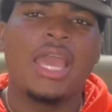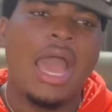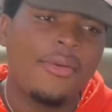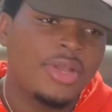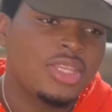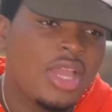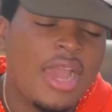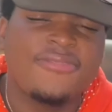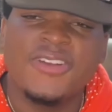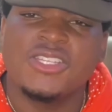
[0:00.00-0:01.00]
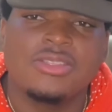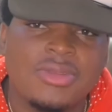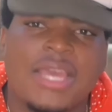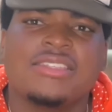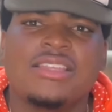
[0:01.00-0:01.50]
I went there, I found some
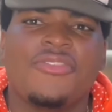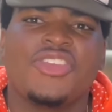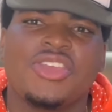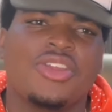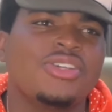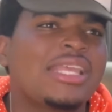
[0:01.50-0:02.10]
nice stuff. You know,